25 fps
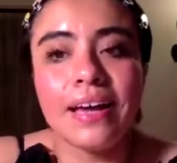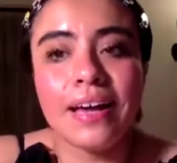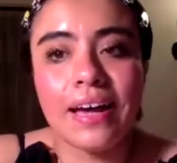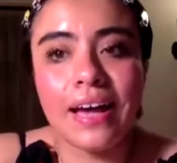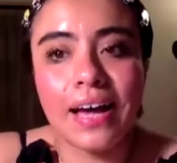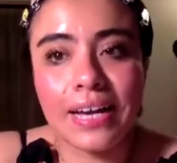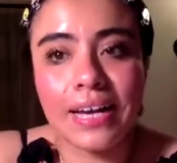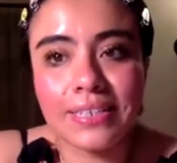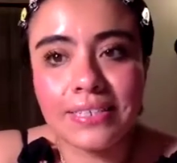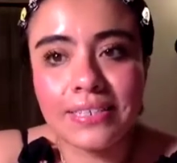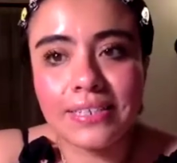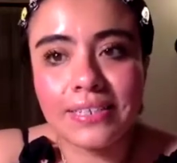
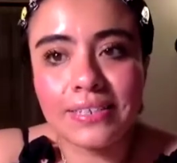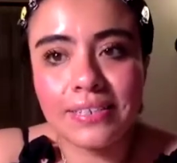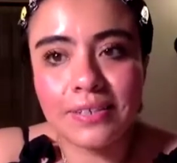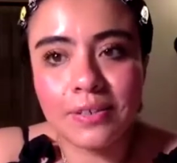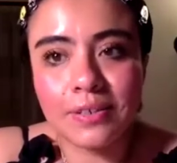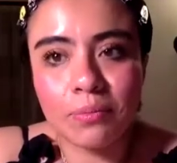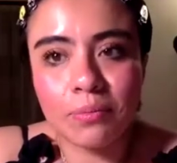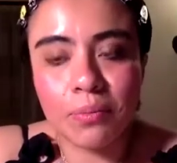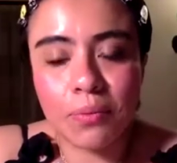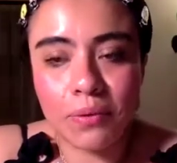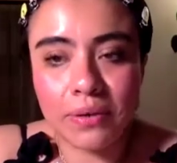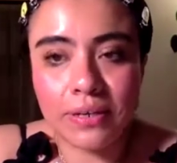I dated a
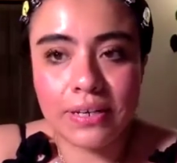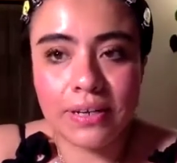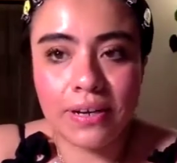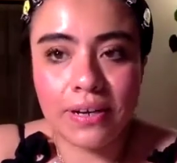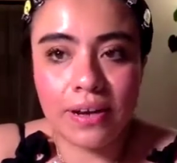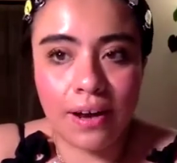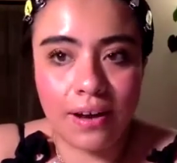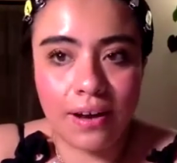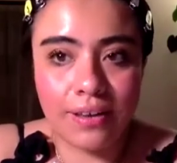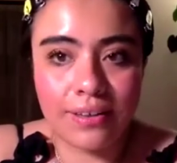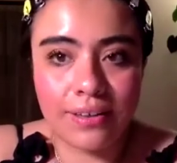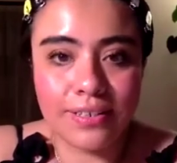boy in
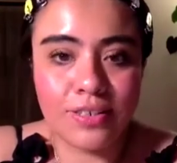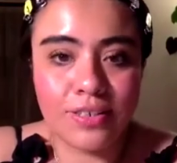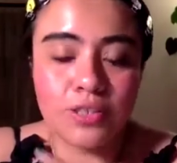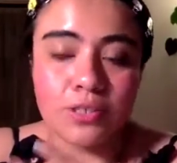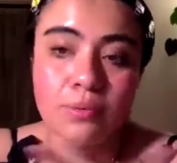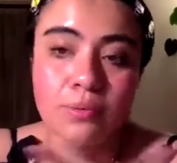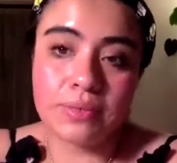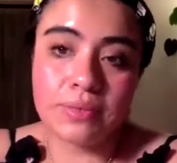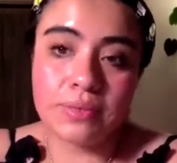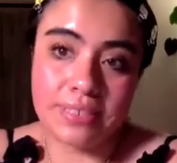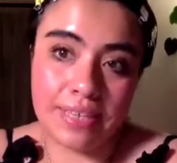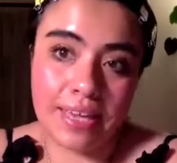college who
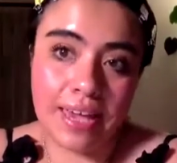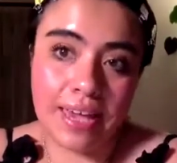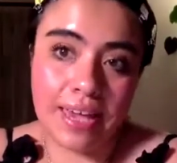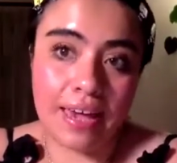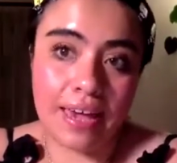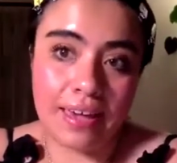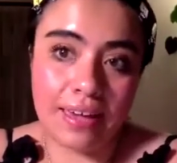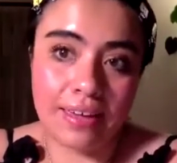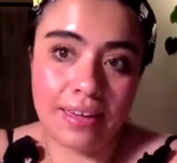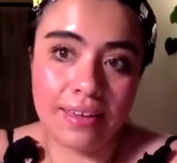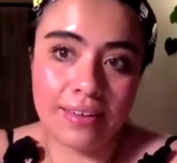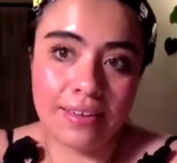was
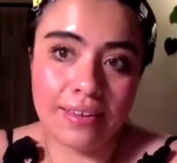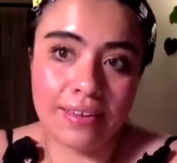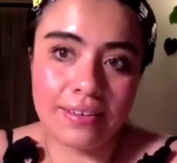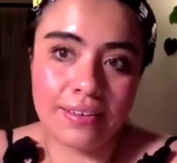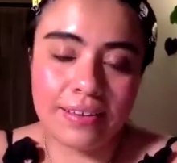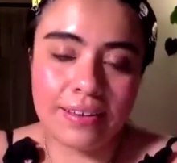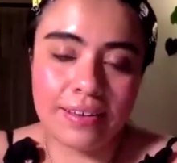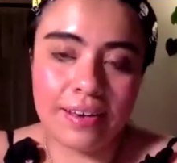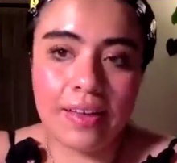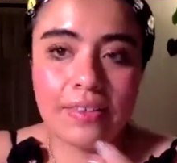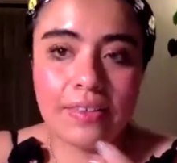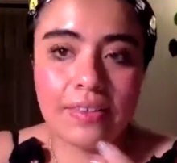gay,
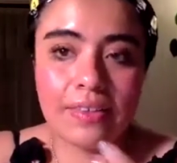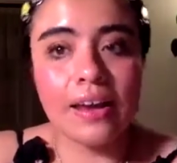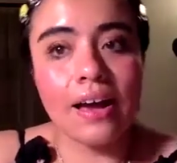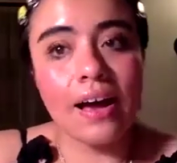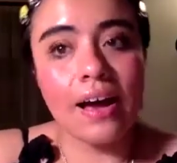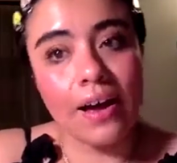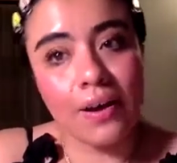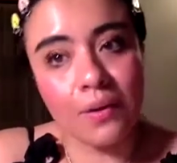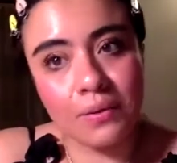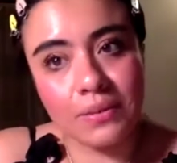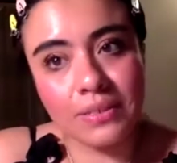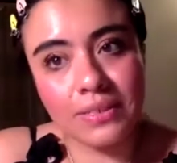and then
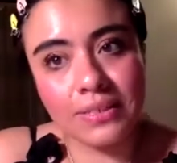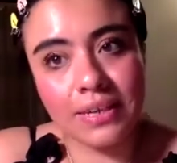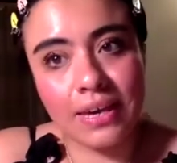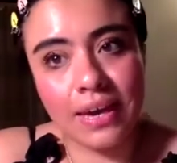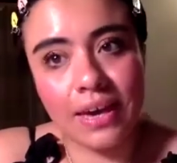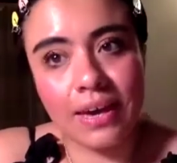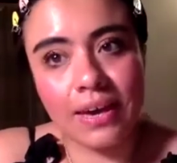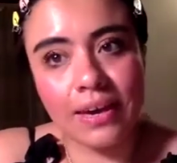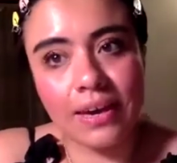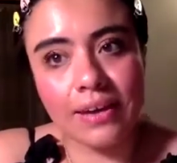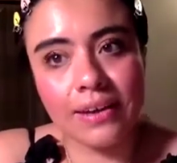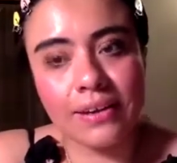I was
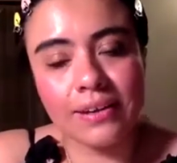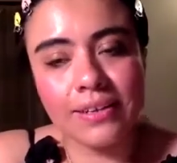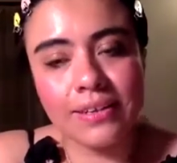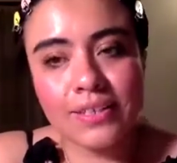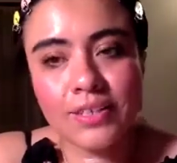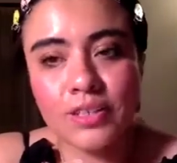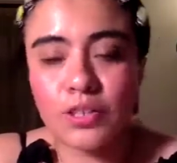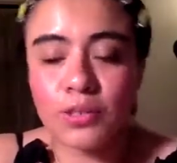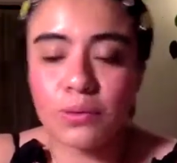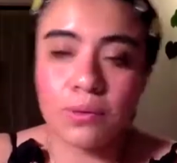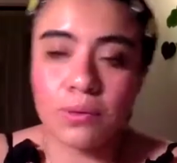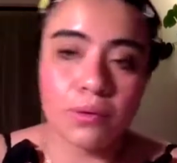gay.
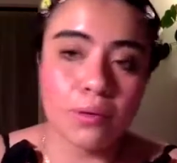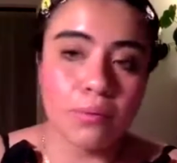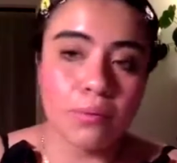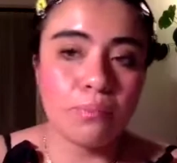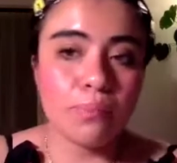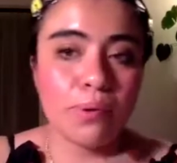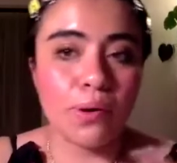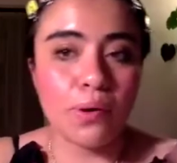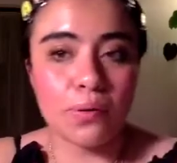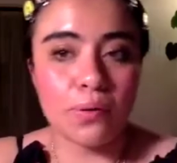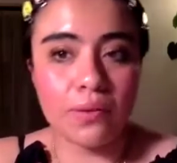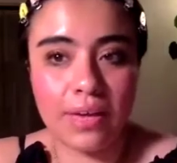So we were
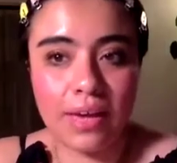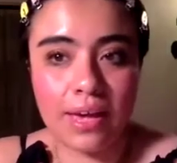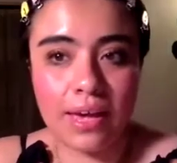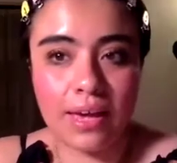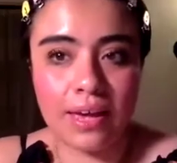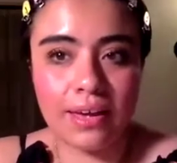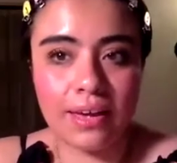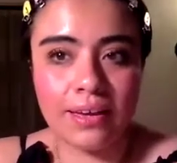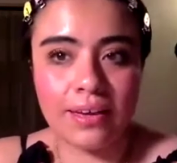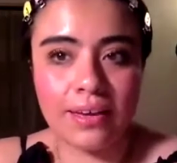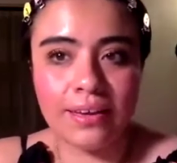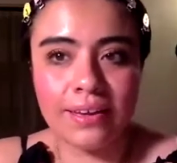both
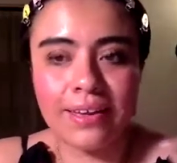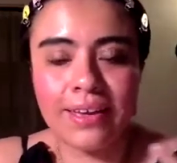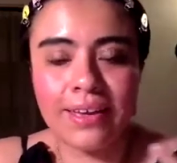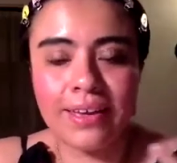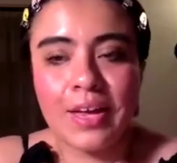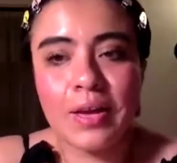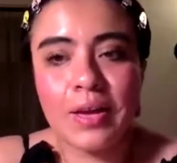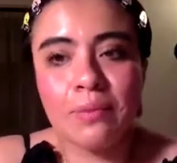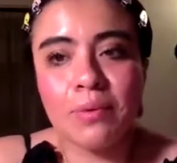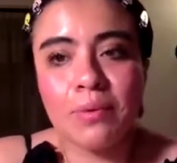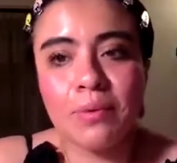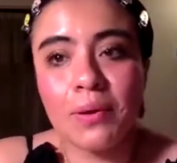gay,
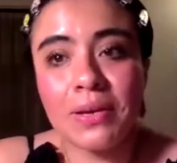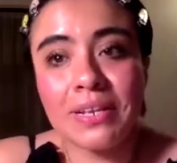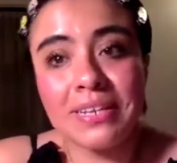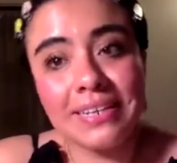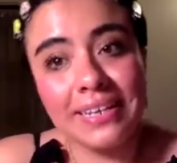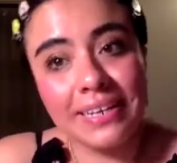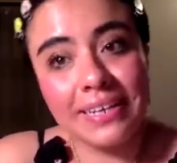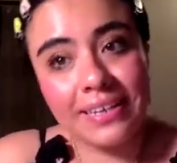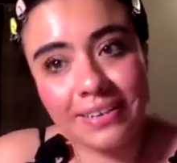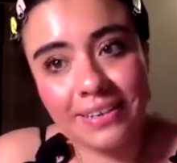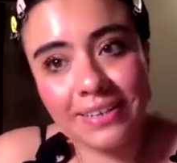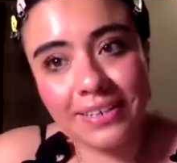but we
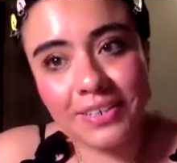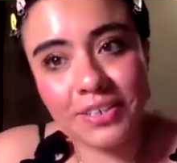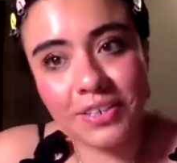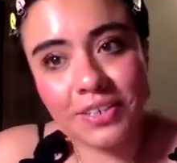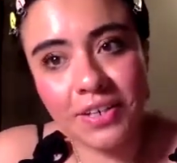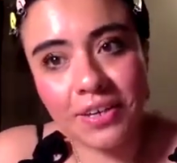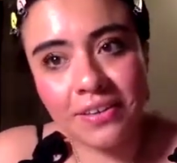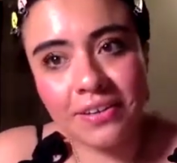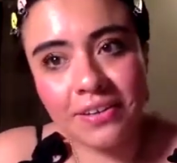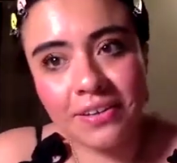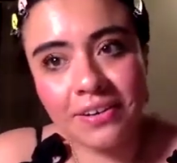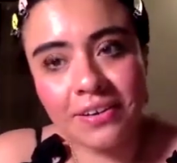dated each
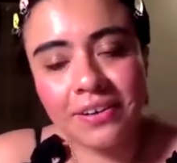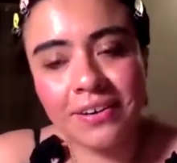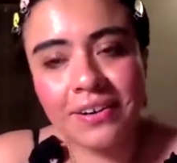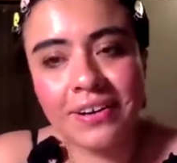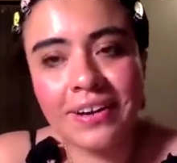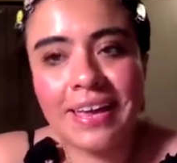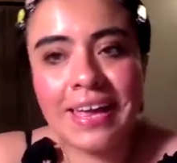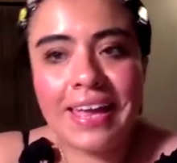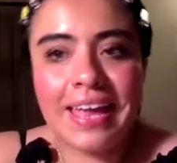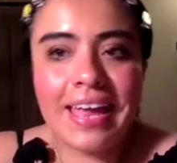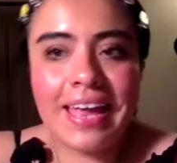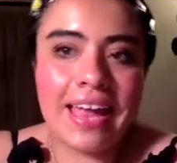other.
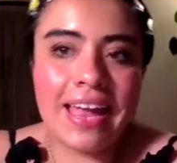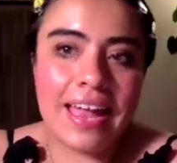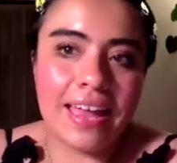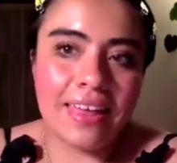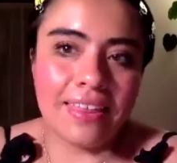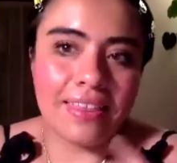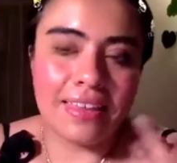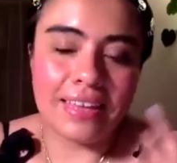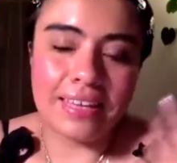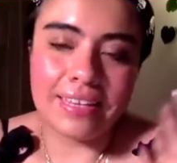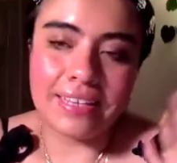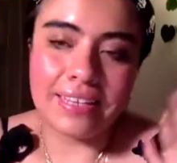
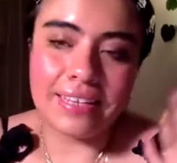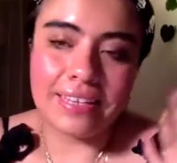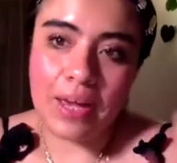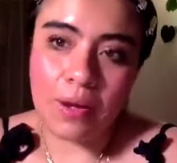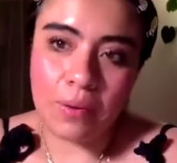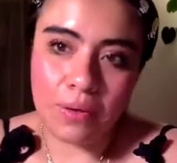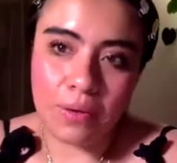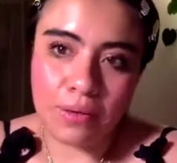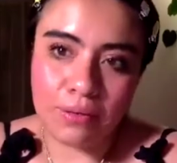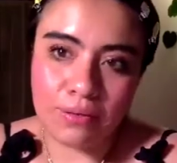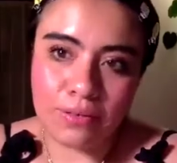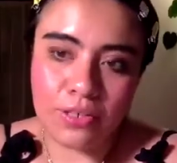And like now
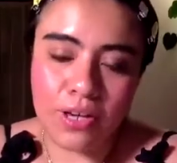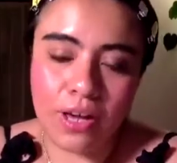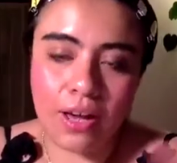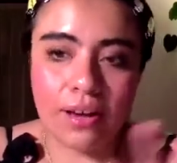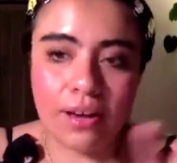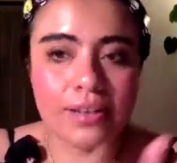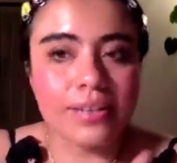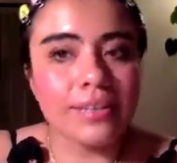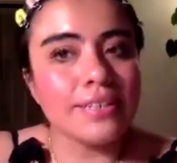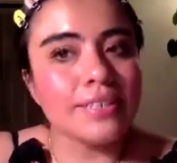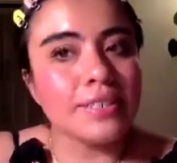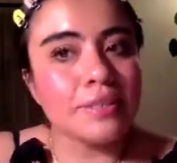we don't
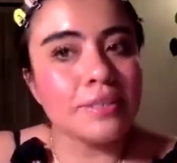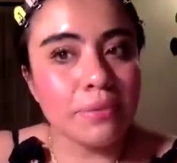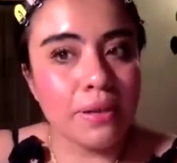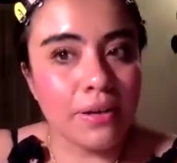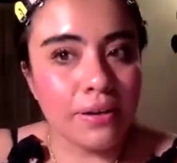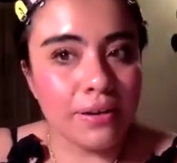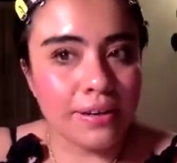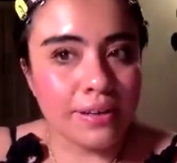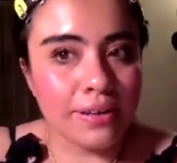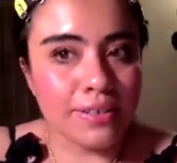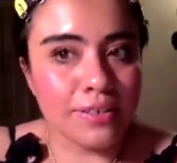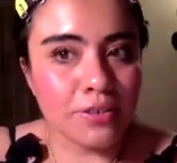talk, and he's
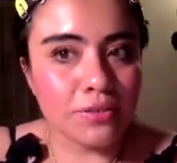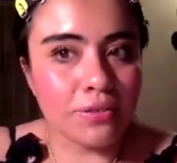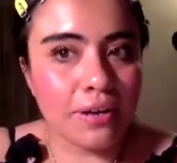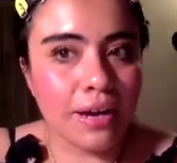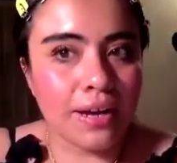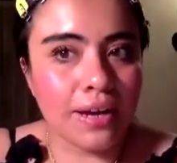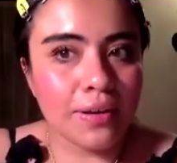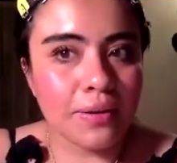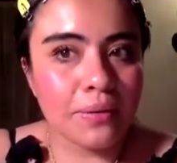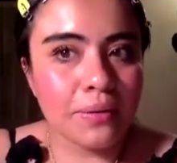marrying a drag